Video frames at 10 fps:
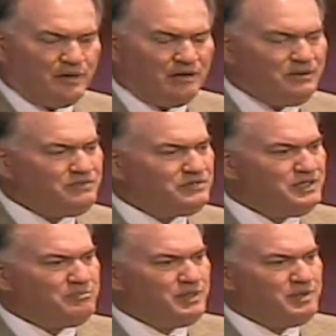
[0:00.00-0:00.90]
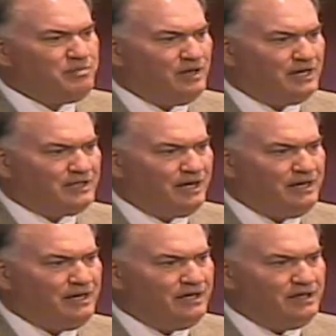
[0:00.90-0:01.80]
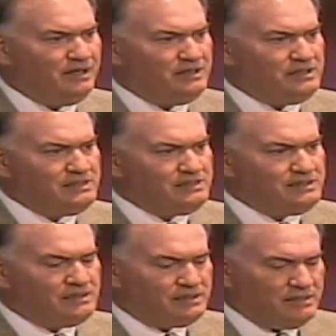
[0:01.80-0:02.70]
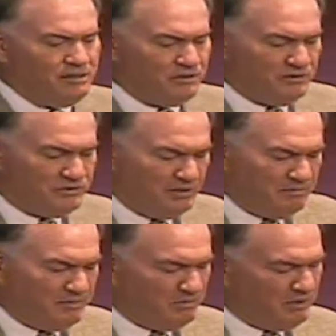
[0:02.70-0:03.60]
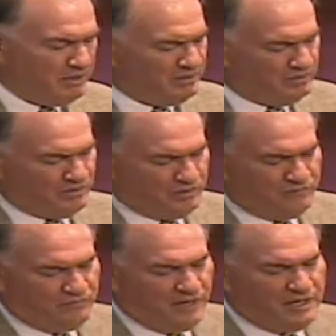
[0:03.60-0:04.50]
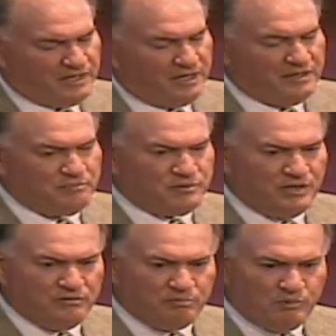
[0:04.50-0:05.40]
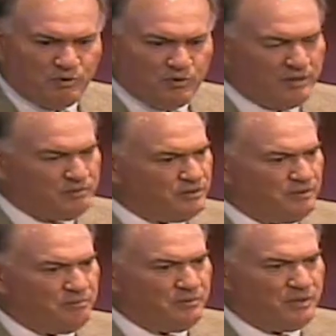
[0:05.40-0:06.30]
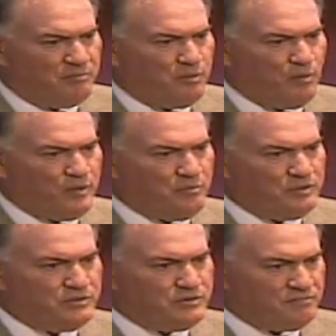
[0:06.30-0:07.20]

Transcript: And we've seen people like that you know, you seem seem like you, know they've finally gotten themselves pulled up to a, a, point which